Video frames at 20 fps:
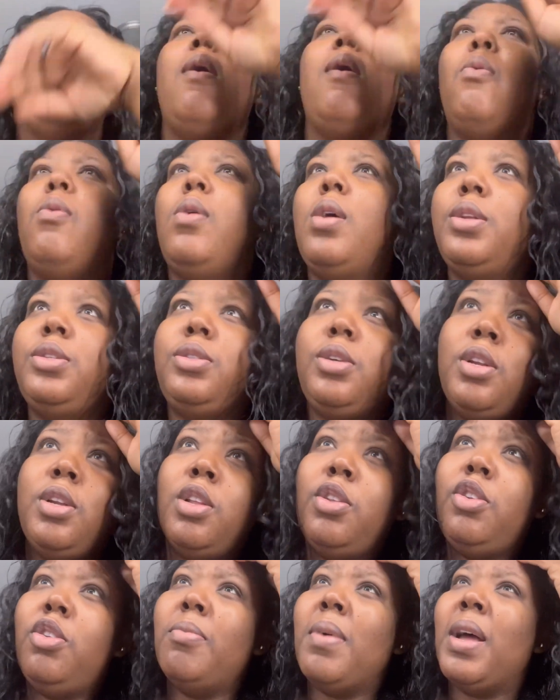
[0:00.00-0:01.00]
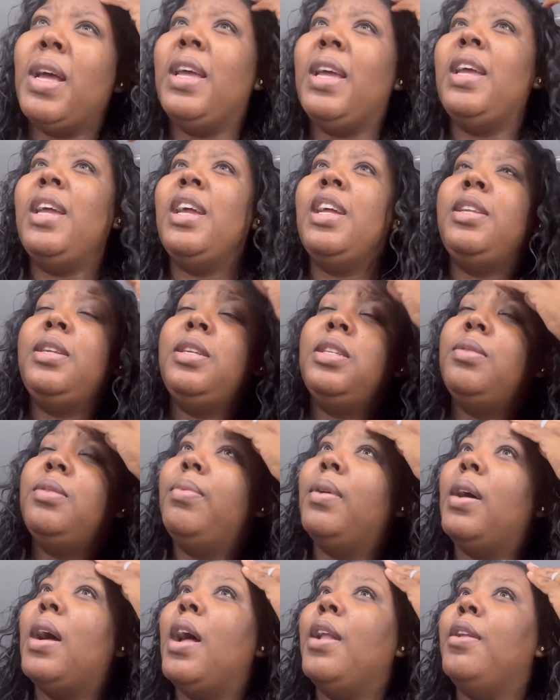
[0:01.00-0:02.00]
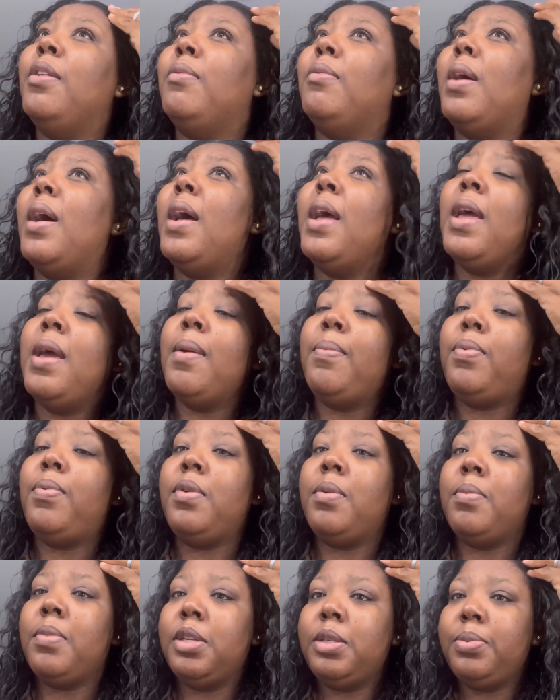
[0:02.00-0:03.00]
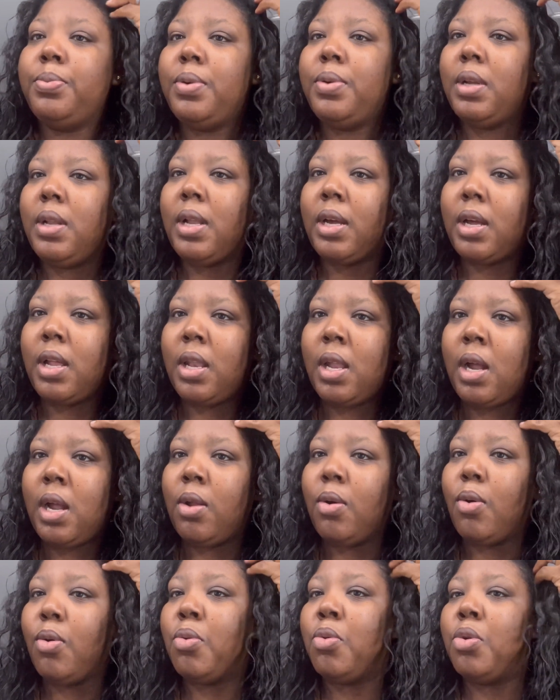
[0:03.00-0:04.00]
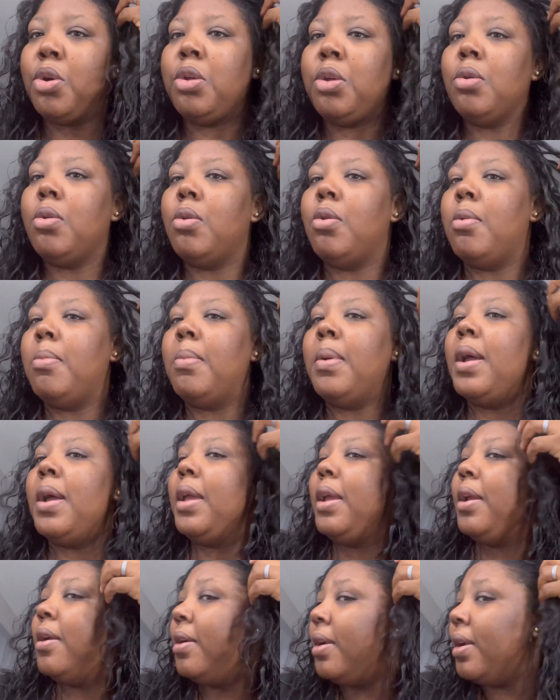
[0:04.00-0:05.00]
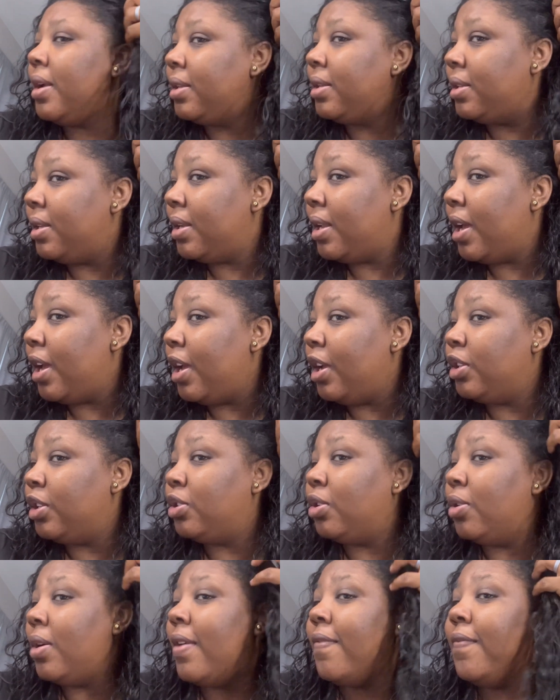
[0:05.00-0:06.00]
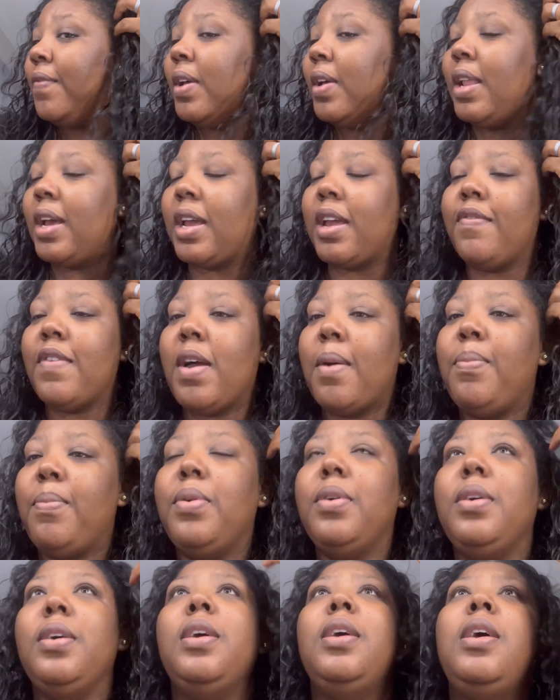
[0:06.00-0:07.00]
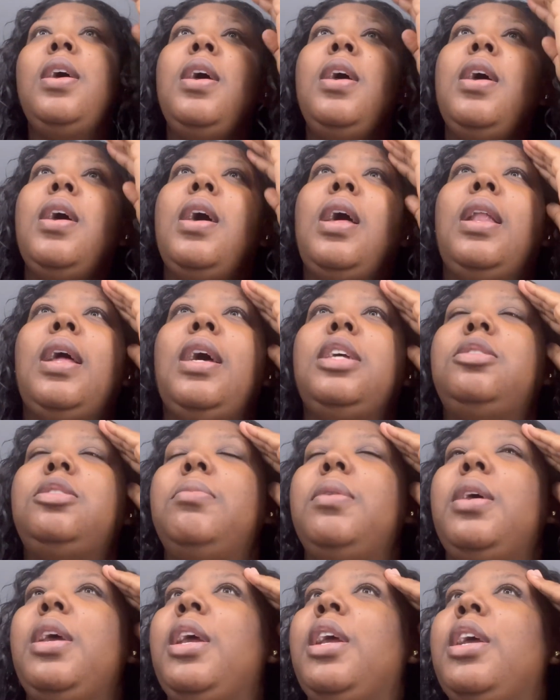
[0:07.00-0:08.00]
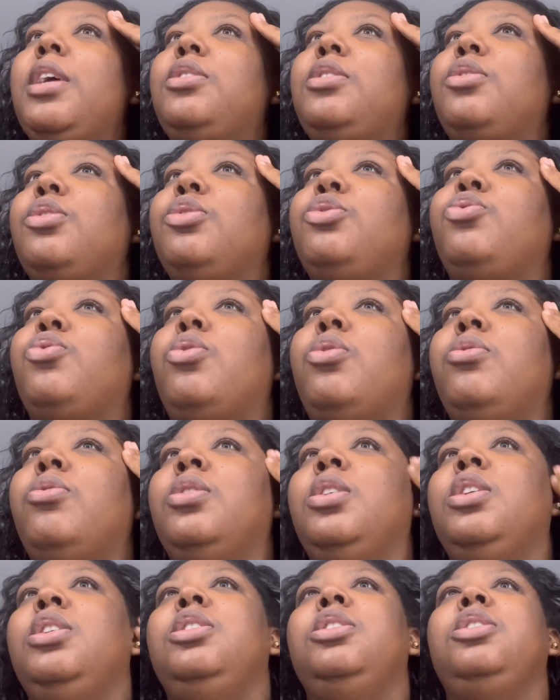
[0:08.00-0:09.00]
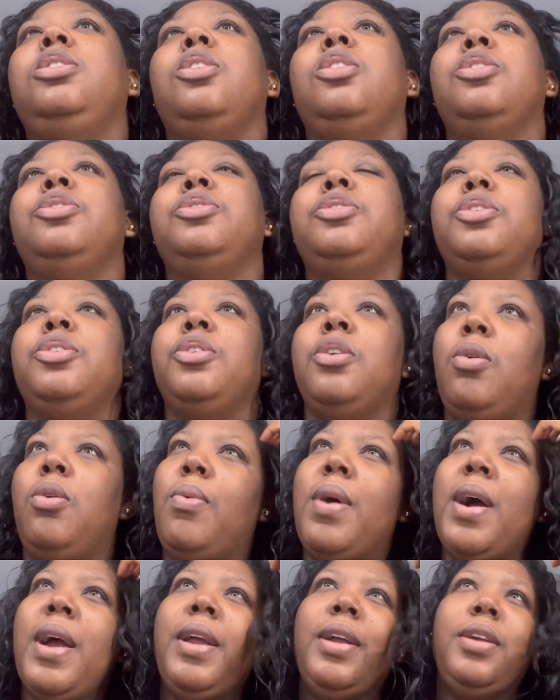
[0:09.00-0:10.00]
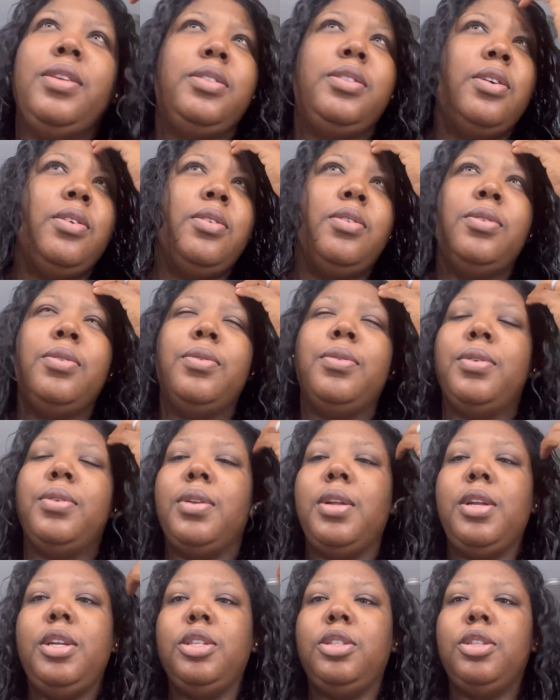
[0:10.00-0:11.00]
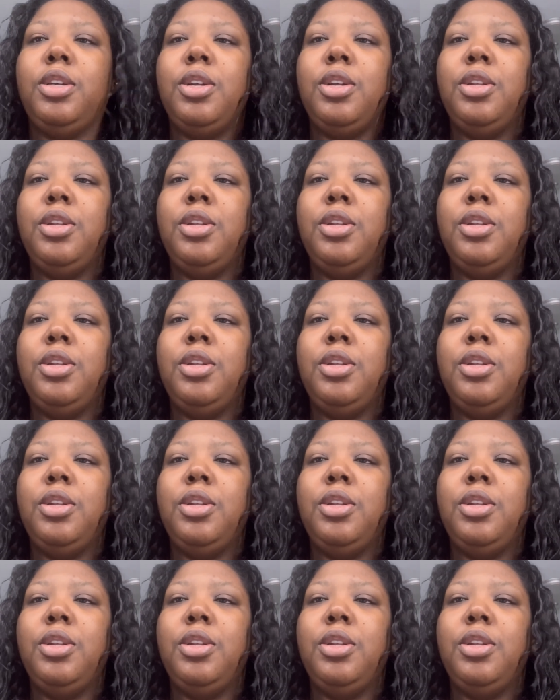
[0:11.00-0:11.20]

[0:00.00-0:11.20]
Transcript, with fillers: I was going to do my edges, but I know I had pretty much put like a lot of oil on my hair yesterday, so I felt like if I put like some edge control is just gonna turn white so they're just gonna